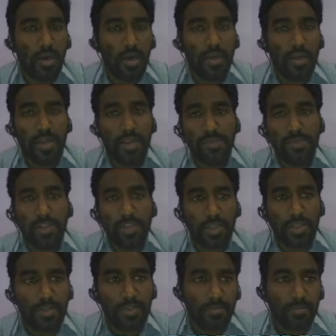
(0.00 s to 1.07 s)
Time
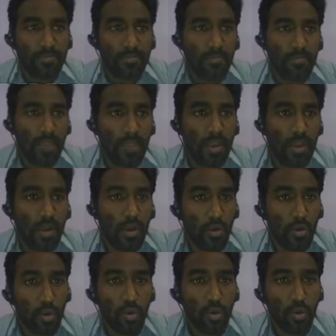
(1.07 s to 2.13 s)
series.
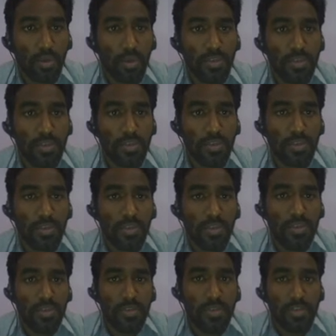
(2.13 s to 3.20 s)
Goal,
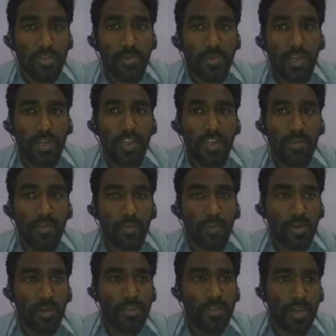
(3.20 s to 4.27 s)
systematically
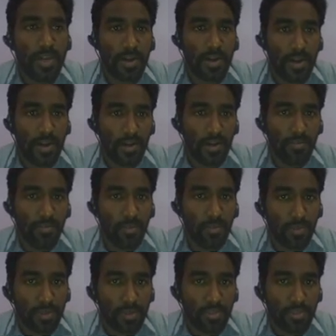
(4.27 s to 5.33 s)
components and random
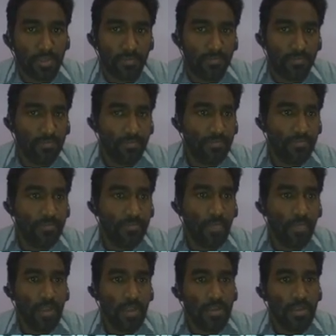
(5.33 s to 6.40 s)
components.
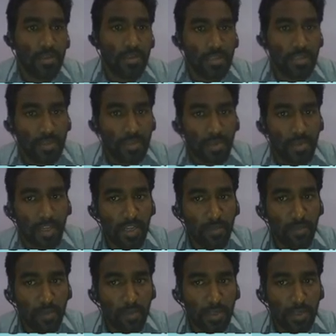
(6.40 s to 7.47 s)
Systematic
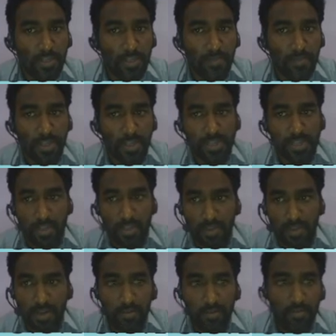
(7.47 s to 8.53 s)
components minus level,
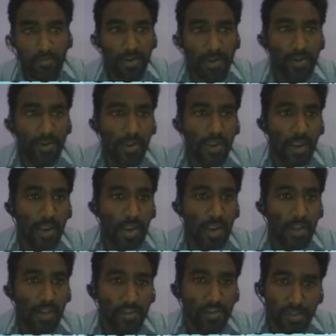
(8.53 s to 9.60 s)
trend
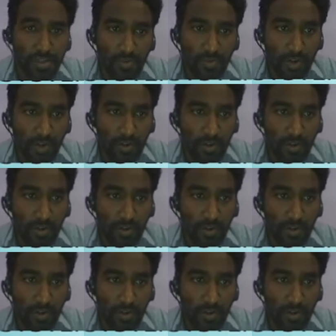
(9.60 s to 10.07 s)
and seasonal factor.